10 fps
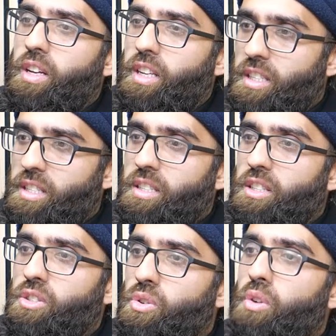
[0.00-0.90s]
an identity.
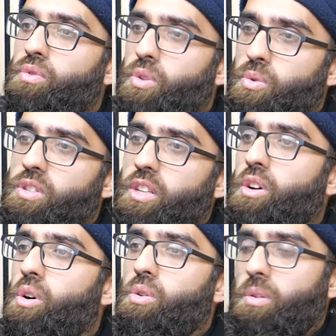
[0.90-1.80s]
There's not views that they
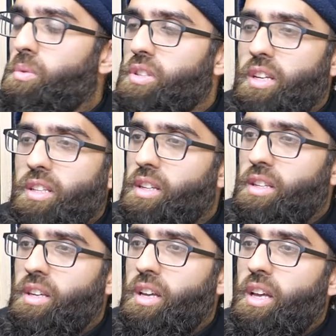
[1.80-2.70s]
hold. I'm not saying
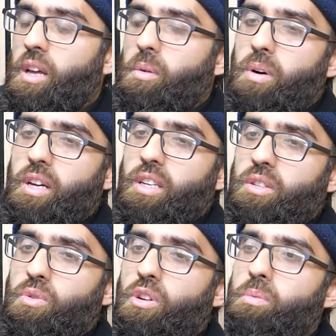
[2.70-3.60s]
that. But
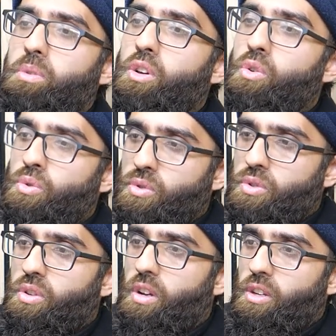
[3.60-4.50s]
it's going to be a
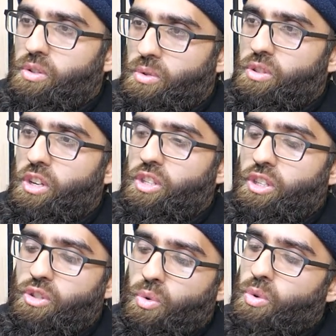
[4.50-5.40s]
loose association. There's always